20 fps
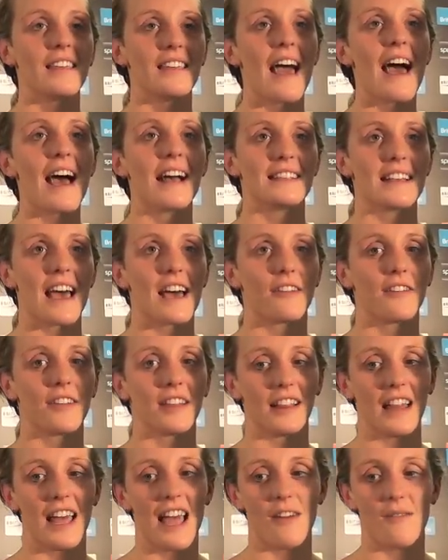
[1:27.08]
Yeah,
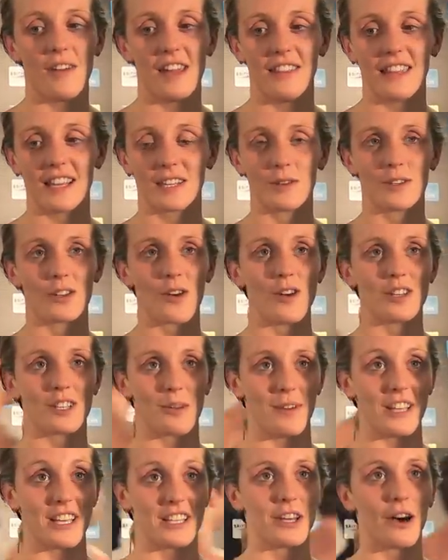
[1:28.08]
definitely. I mean, this is always
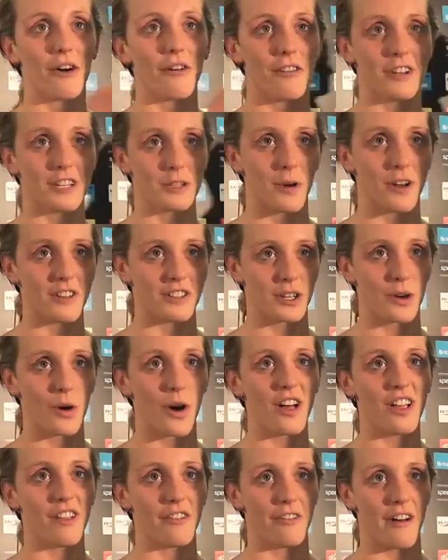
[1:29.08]
going to be the toughest one to
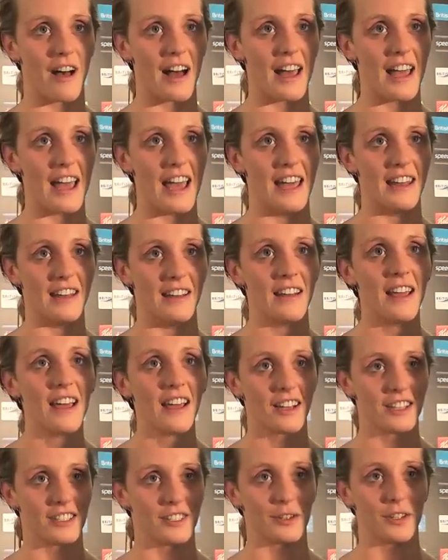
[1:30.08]
qualify in
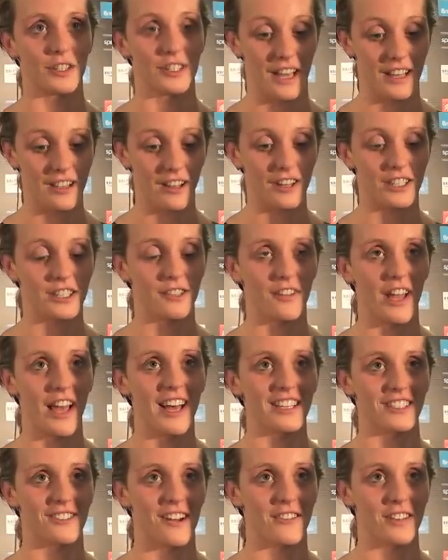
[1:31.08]
because there's like lots of
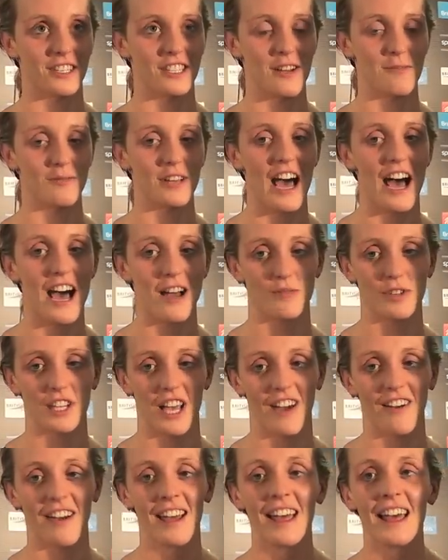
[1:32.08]
girls around the same time.
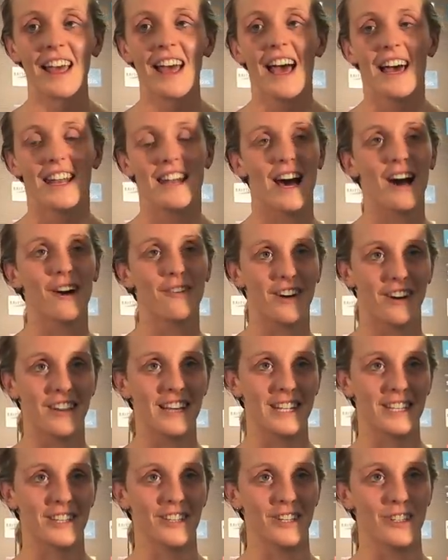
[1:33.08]
So now I've got
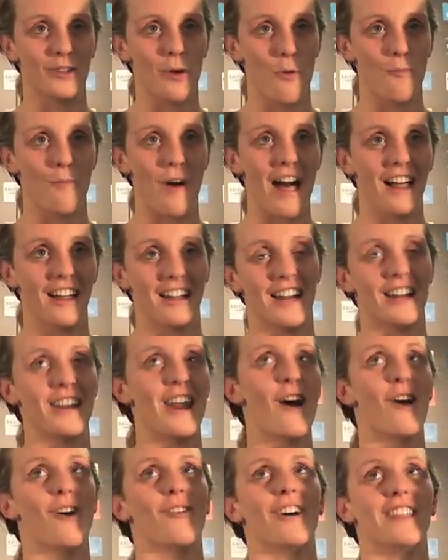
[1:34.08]
this under my belt and I
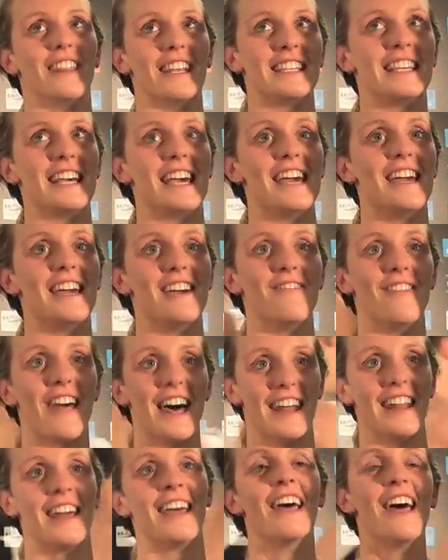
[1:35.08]
know I'm on the team,
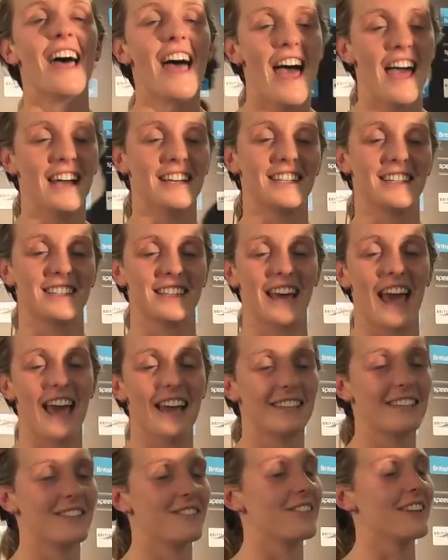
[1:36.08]
then it's just a
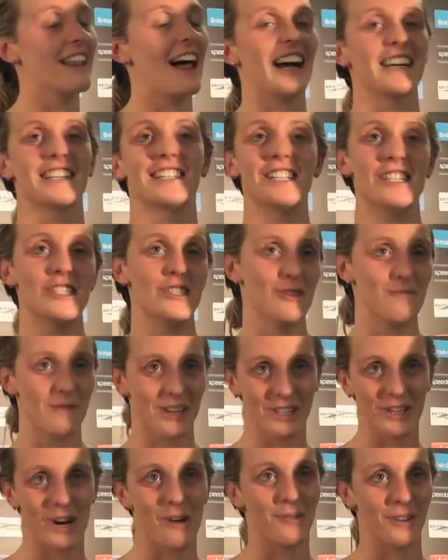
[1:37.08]
case of relaxing and doing my
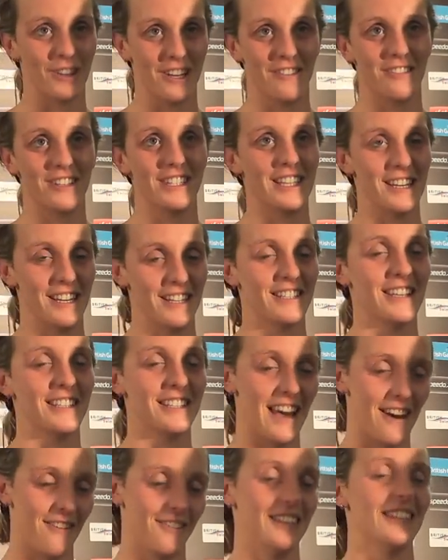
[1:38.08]
job on the other two. So it
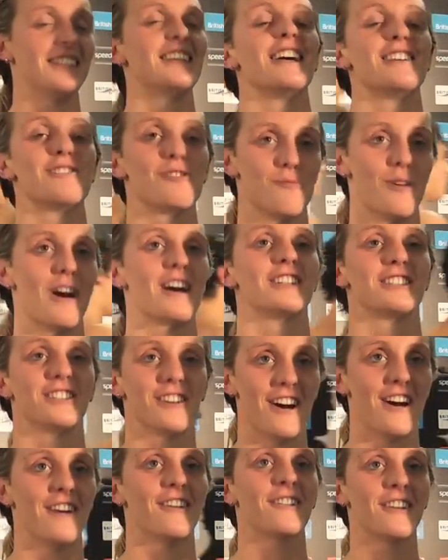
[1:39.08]
definitely takes the pressure
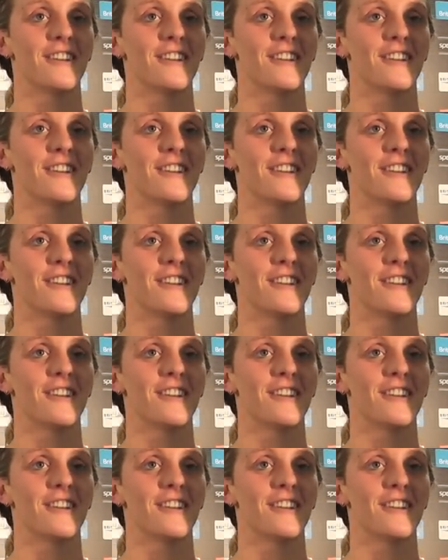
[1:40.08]
off.